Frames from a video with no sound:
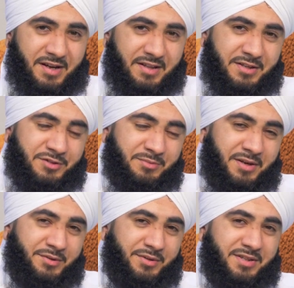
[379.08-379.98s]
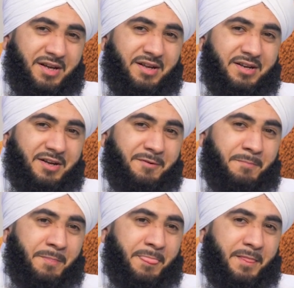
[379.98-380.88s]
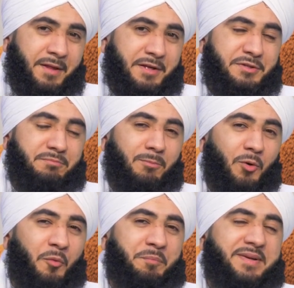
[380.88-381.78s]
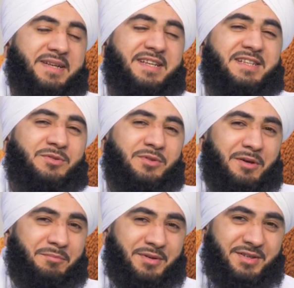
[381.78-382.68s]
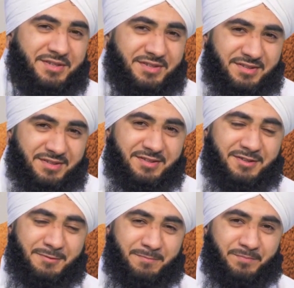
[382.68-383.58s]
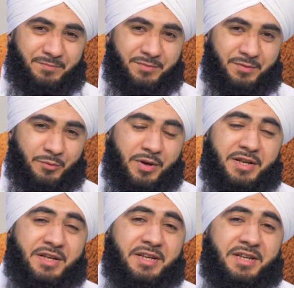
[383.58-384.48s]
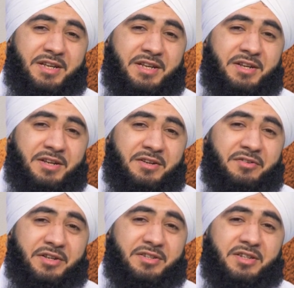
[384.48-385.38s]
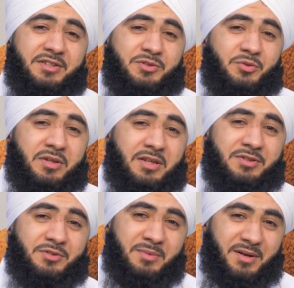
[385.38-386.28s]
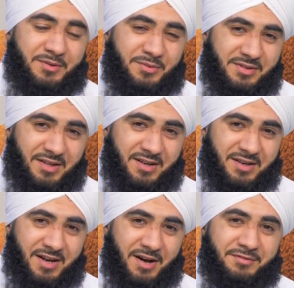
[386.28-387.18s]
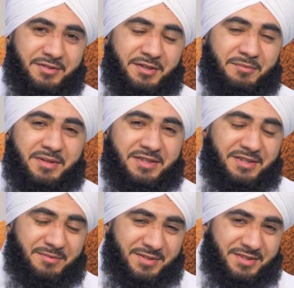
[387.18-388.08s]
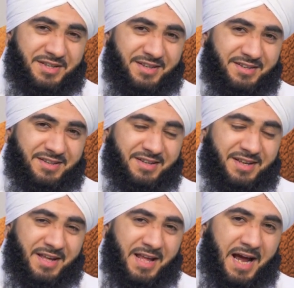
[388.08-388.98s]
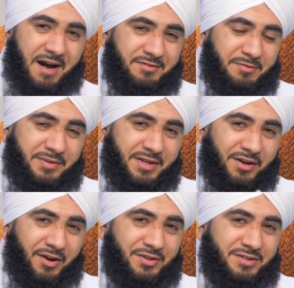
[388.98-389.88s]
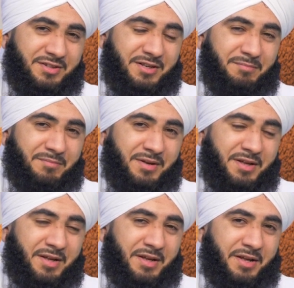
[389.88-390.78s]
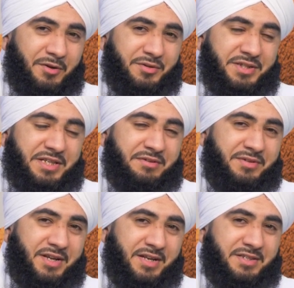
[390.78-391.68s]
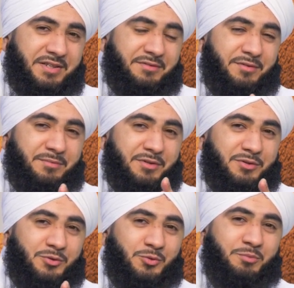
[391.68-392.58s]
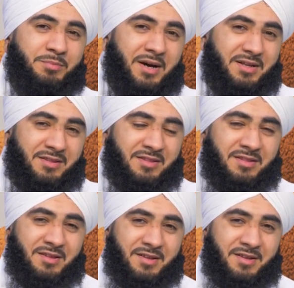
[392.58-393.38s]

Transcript: Allah subhanahu wa ta'ala is more pleased with a person when he returns to Allah subhanahu wa ta'ala after committing a mistake, after being lost and deviating from the true path,